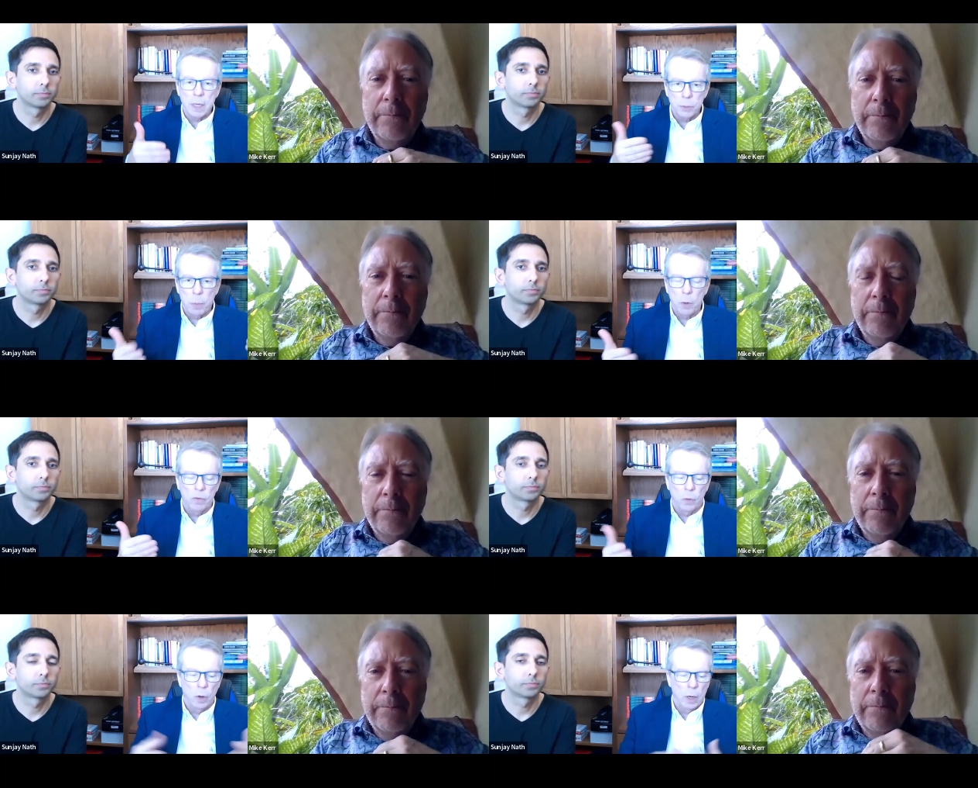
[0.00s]
Speaker 1: I
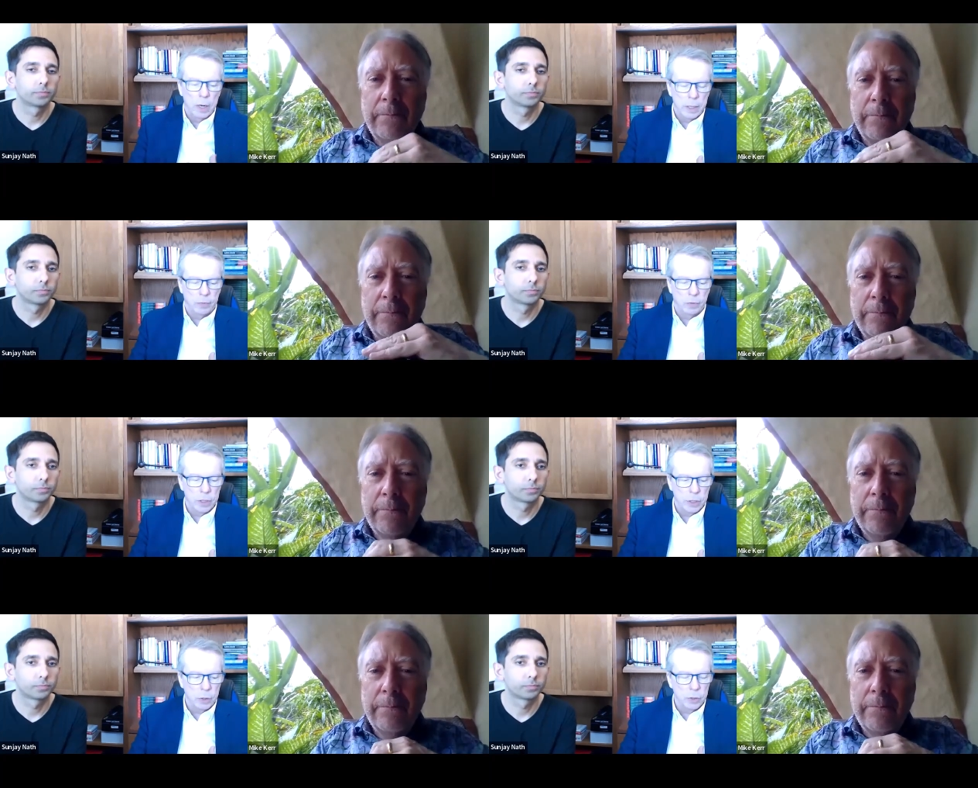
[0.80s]
spoke for a, for
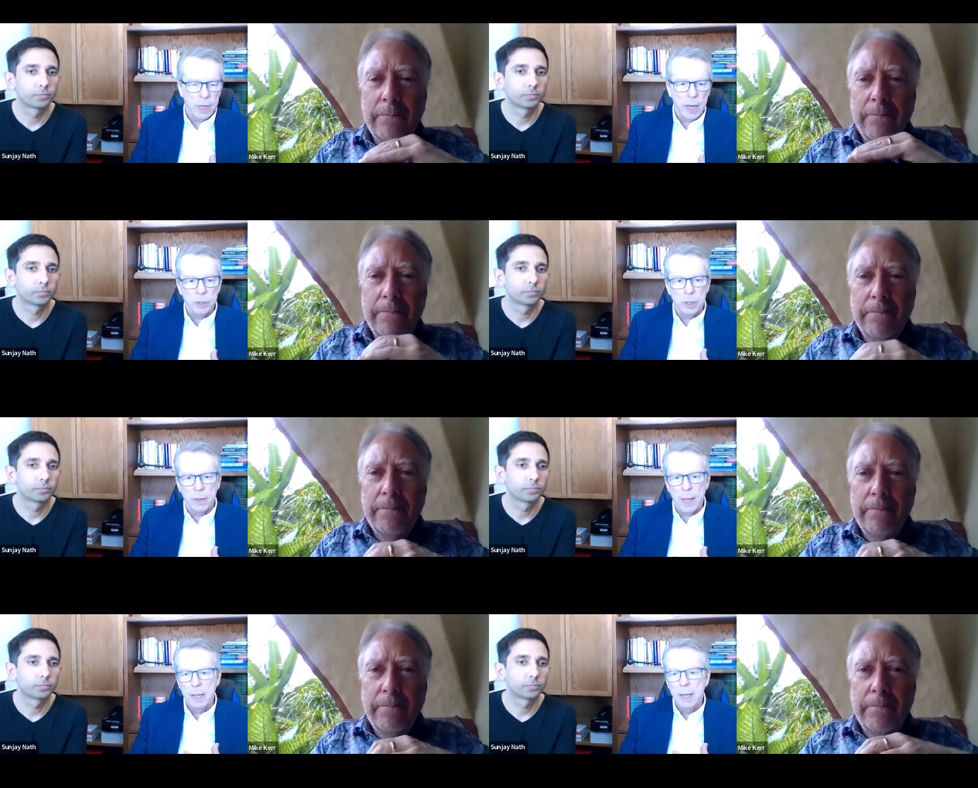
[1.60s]
an association,
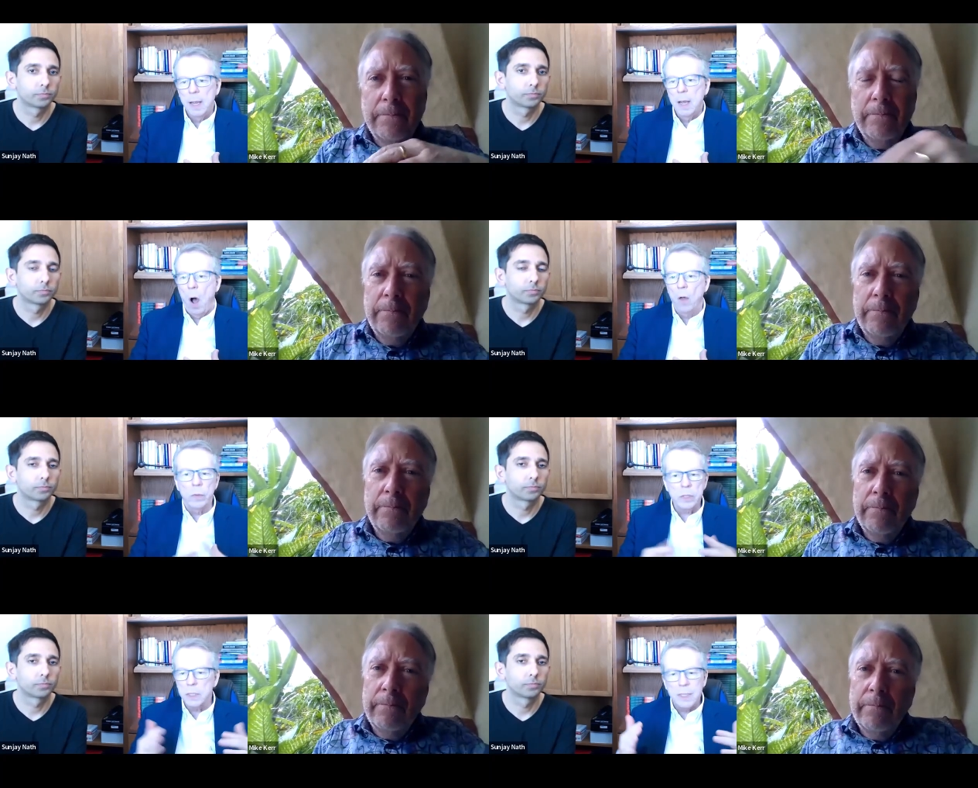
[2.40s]
and they, although
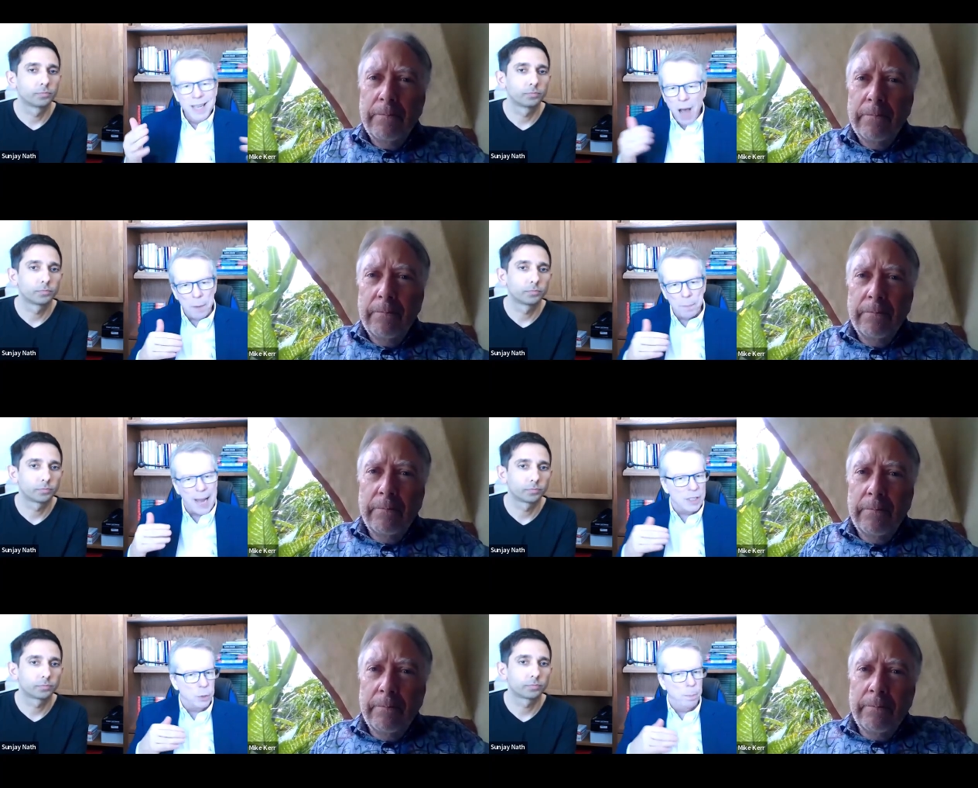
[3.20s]
this is not
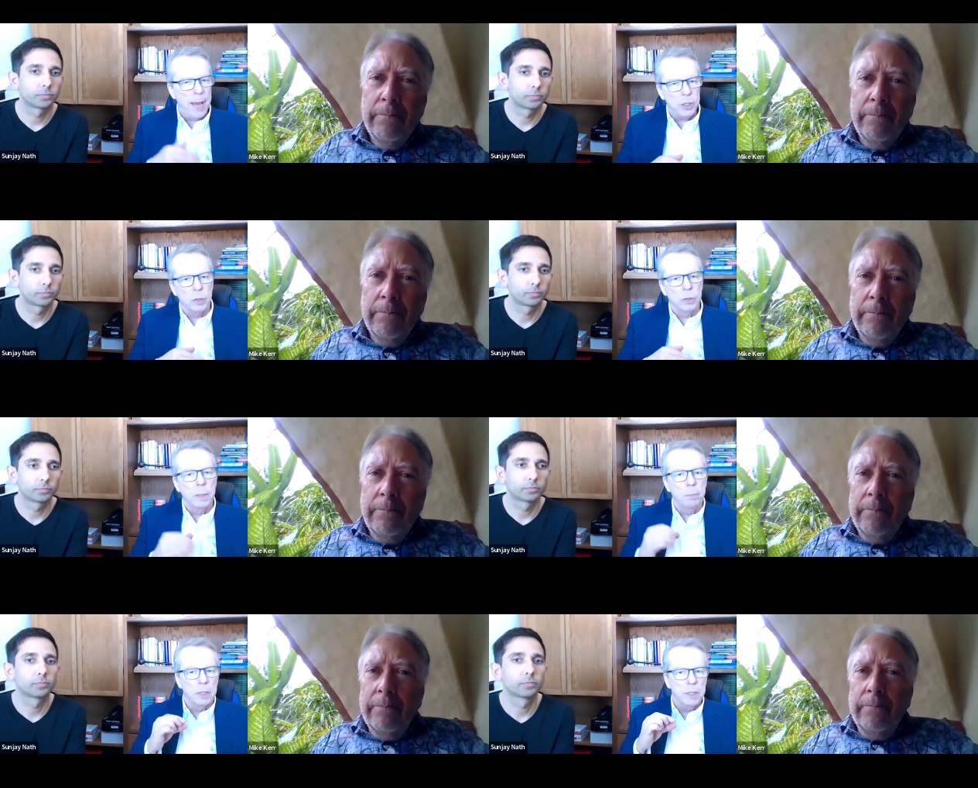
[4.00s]
my
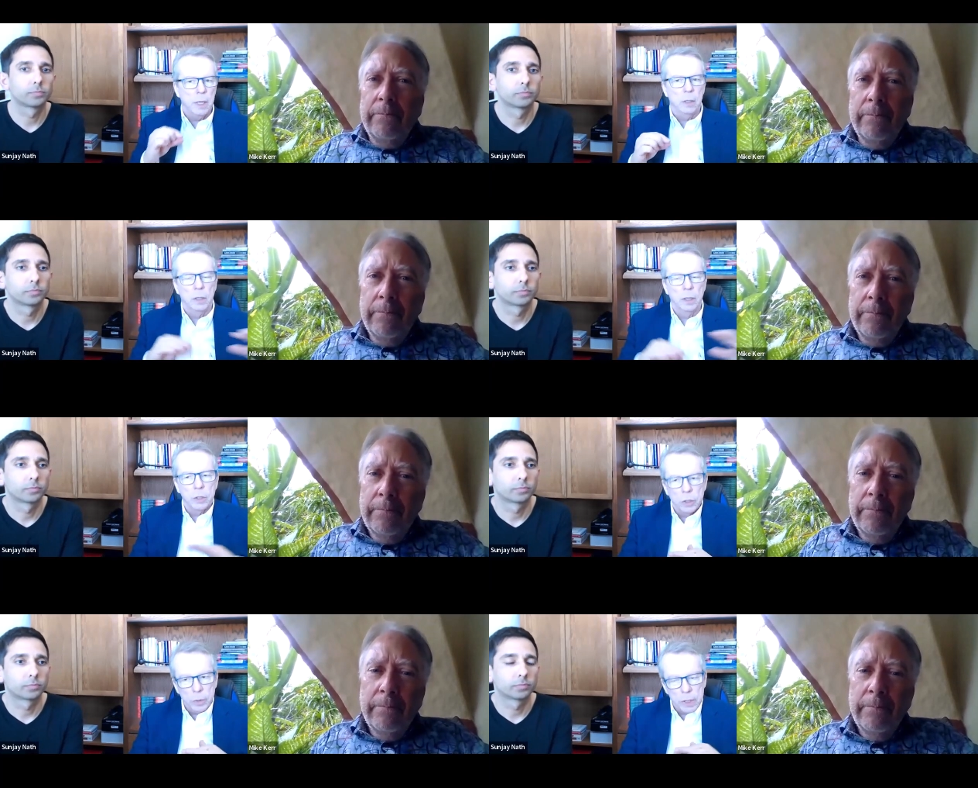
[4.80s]
specialty particularly
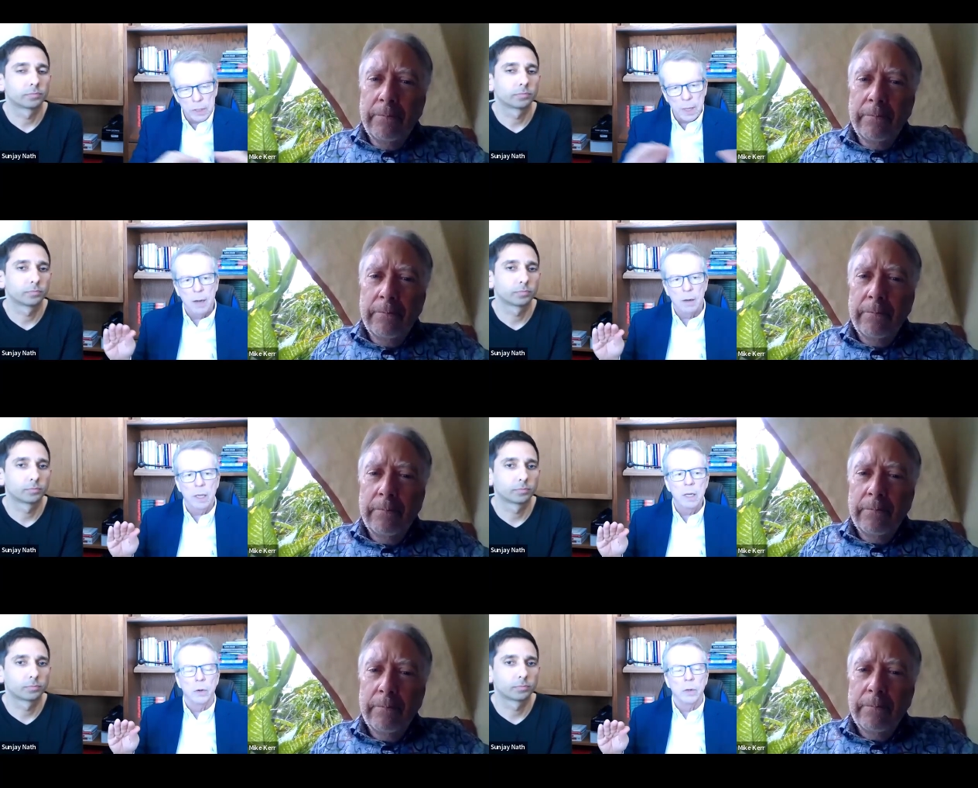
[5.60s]
to do an entire
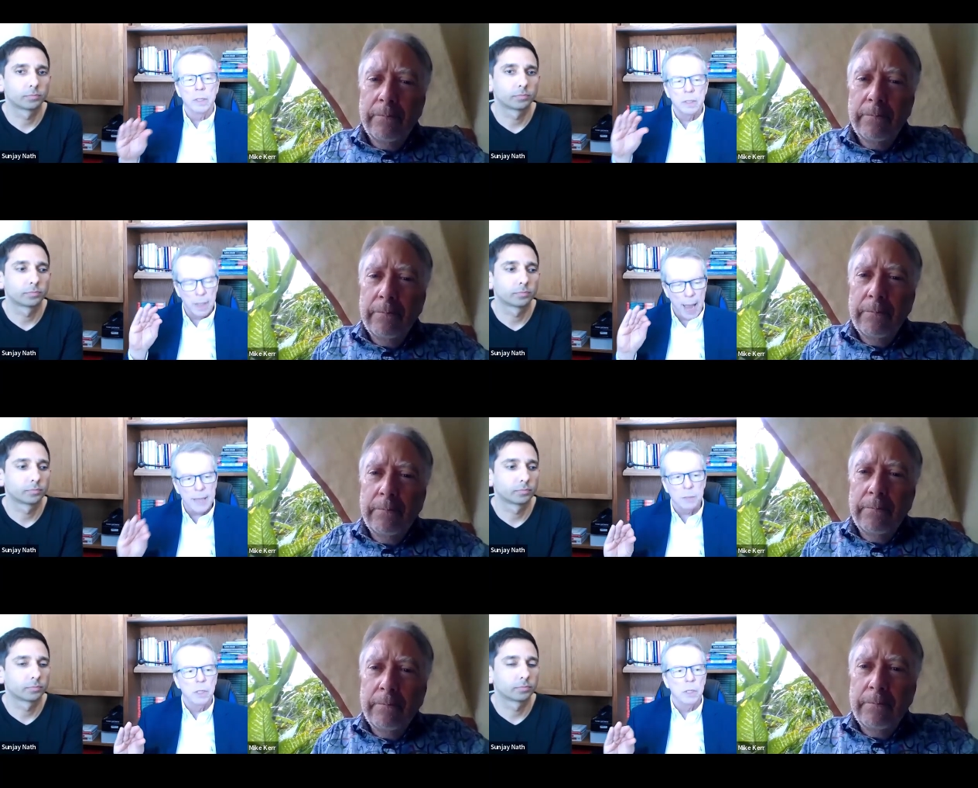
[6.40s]
keynote, they
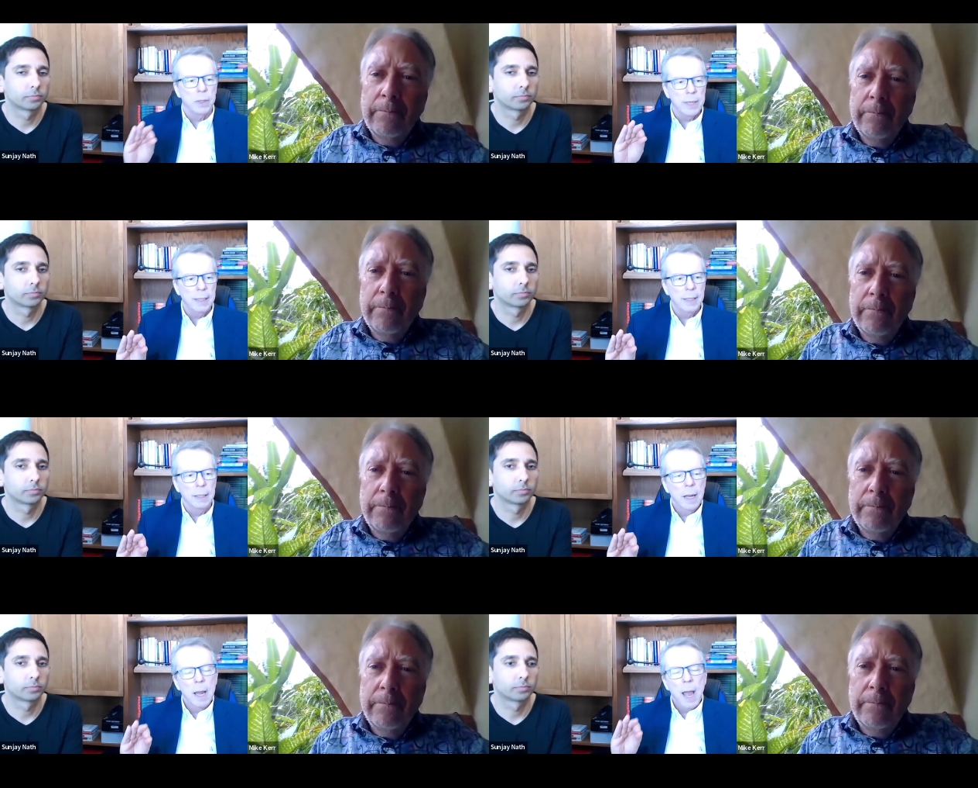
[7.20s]
asked me to do it, and I did.